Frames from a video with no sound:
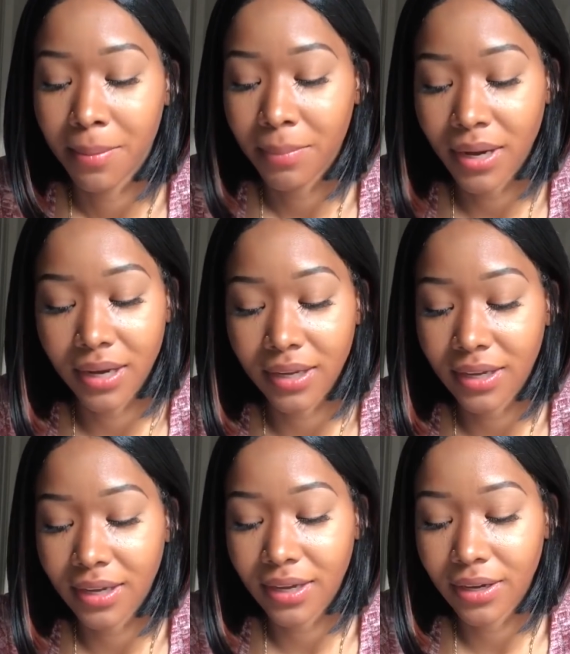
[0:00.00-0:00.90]
but
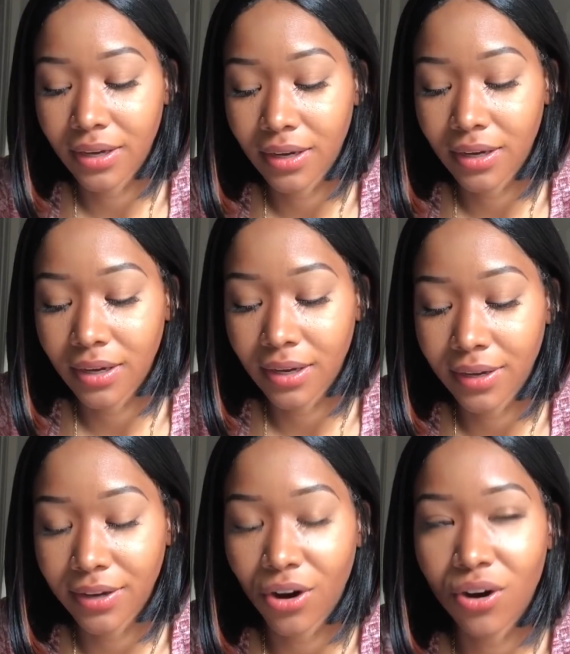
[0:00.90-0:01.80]

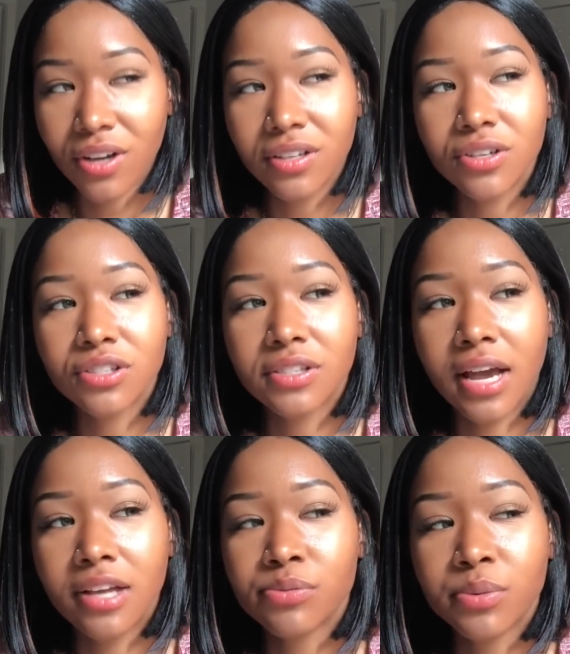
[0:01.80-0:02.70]
in all those
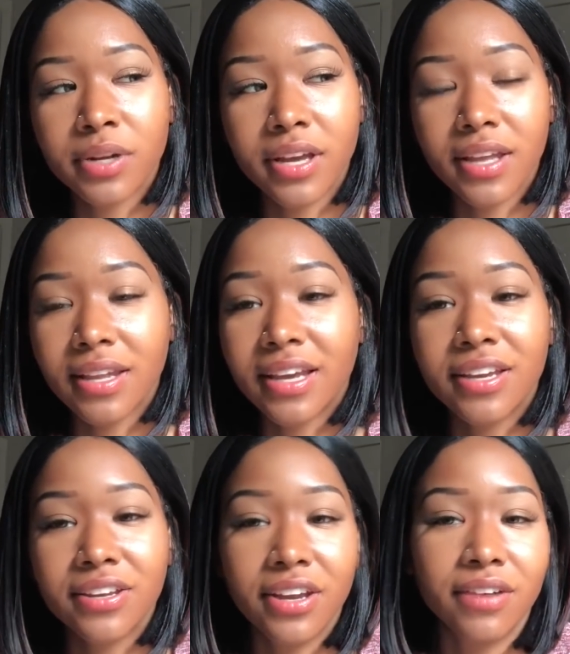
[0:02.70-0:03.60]
times we were together, like
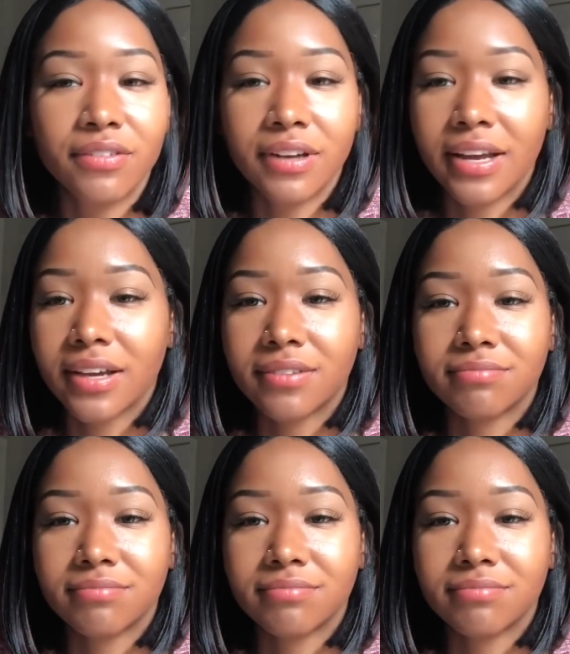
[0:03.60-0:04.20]
he never like